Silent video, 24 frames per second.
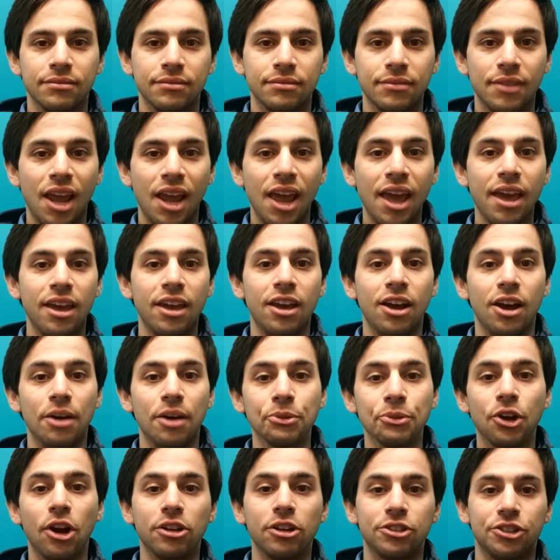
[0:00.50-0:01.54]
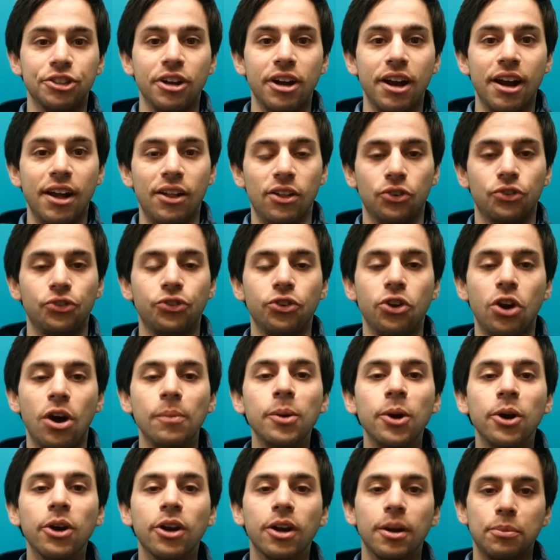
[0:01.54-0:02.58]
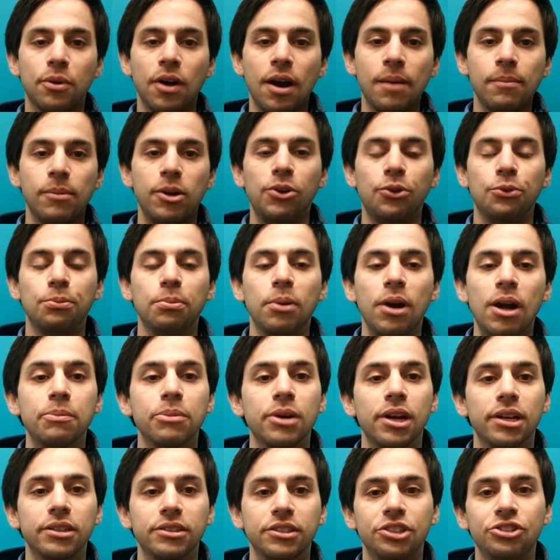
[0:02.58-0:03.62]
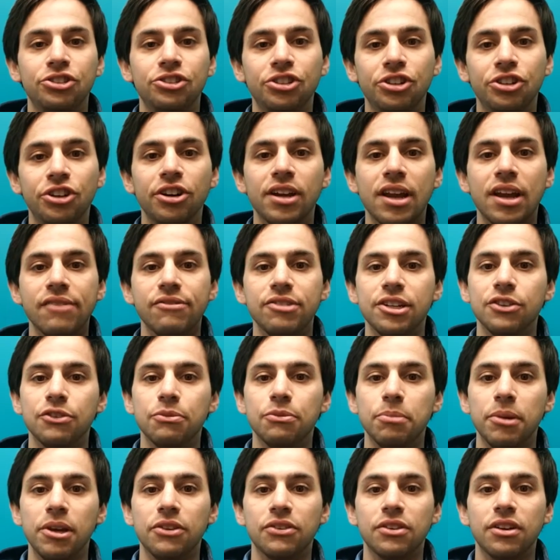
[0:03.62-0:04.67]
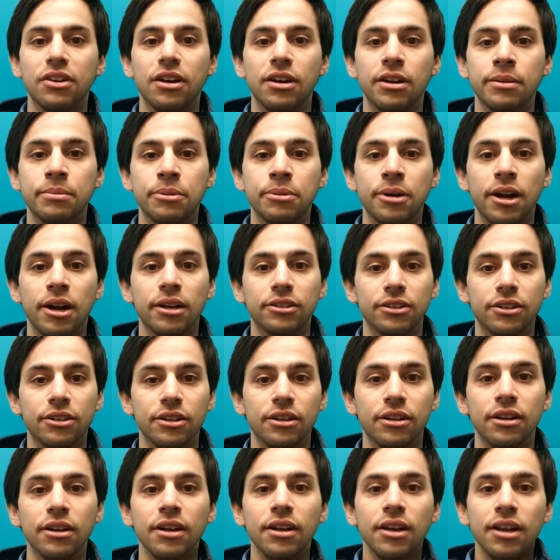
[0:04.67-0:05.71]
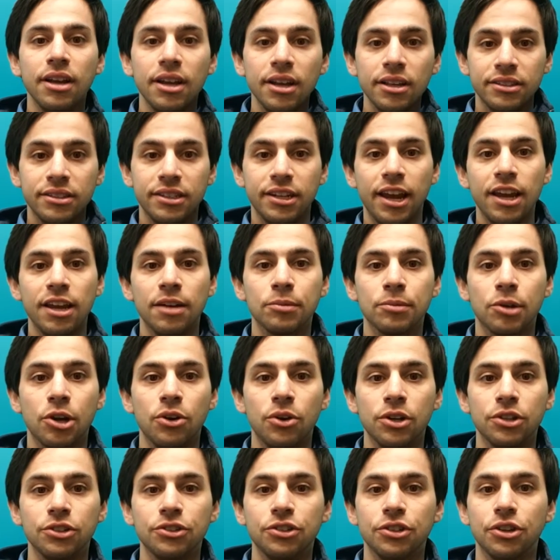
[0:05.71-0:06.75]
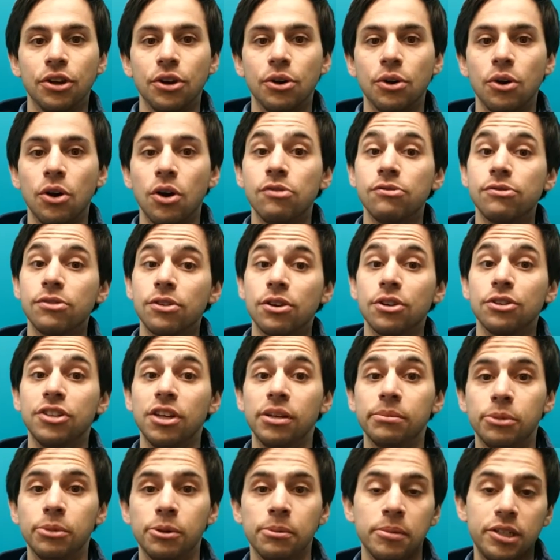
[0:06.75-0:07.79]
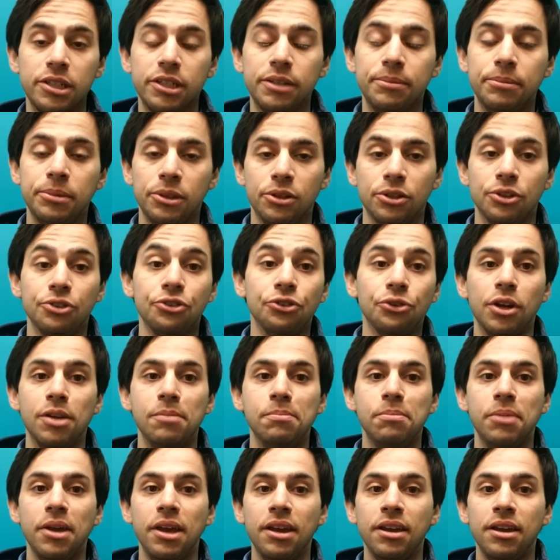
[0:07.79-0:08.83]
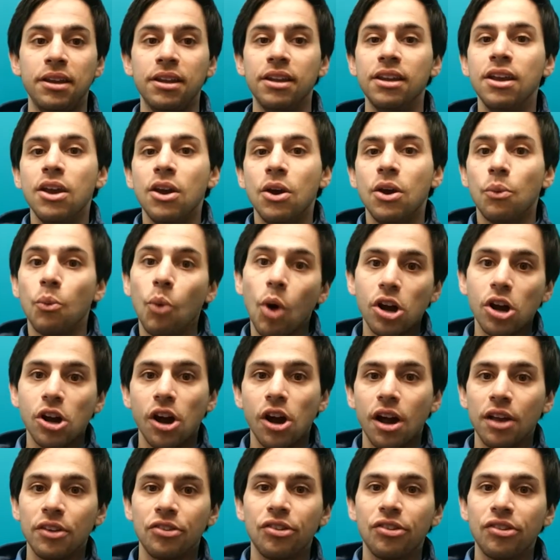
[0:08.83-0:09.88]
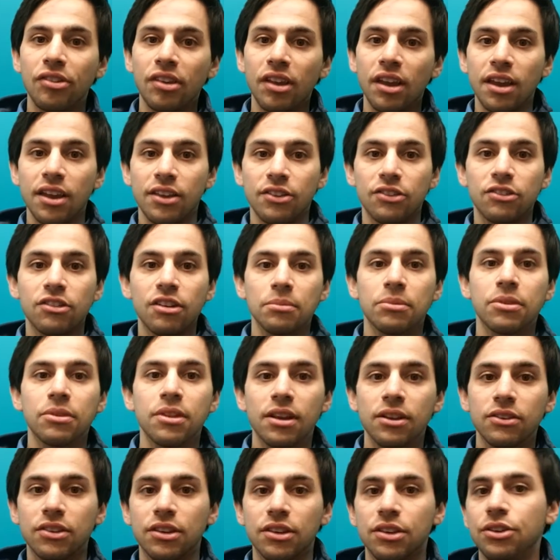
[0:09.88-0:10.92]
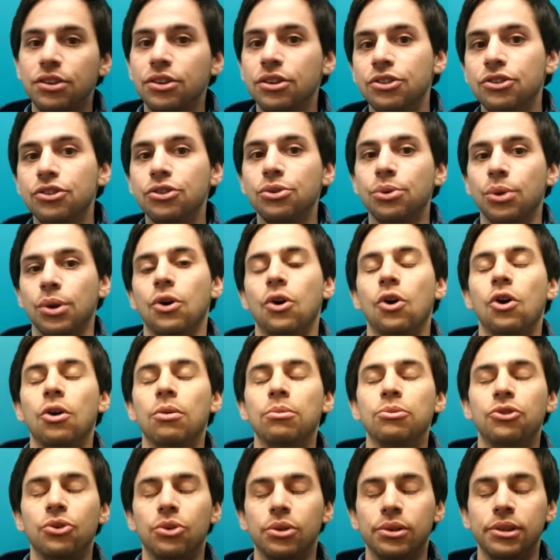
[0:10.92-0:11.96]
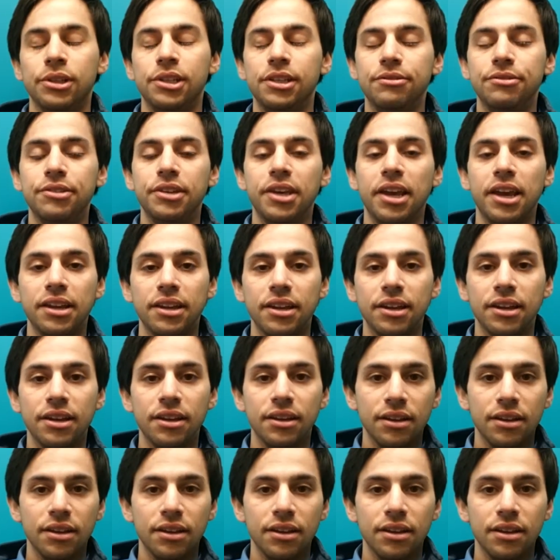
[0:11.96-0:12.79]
Hey, I'm Dr. Alex Tauberg, a primary spine practitioner and evidence-based chiropractor. Today I'm going to go over temporomandibular joint pain, what causes it, and some things that you can do at home to alleviate it.